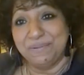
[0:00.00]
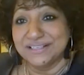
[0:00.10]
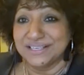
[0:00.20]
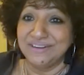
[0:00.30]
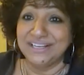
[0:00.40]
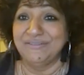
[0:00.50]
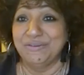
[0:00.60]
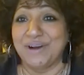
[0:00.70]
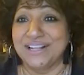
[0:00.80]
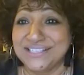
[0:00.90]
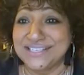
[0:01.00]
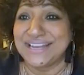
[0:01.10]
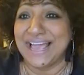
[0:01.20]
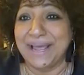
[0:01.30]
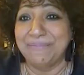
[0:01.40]
person will give you one
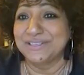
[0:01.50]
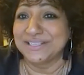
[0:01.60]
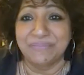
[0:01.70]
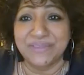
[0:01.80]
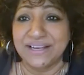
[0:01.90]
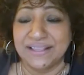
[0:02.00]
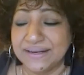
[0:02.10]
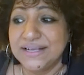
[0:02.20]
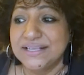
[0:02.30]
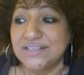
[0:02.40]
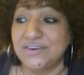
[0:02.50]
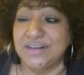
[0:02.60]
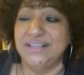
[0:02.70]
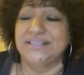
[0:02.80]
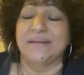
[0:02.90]
stab or something like that. So
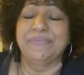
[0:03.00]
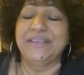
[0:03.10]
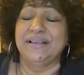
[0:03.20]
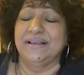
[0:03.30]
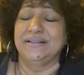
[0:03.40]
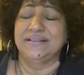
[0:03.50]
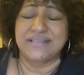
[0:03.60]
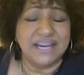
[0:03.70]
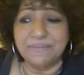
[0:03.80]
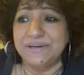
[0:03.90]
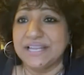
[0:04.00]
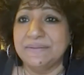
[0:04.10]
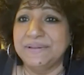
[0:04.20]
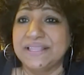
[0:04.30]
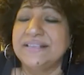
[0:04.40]
really something, terrible
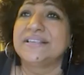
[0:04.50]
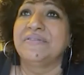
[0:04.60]
things have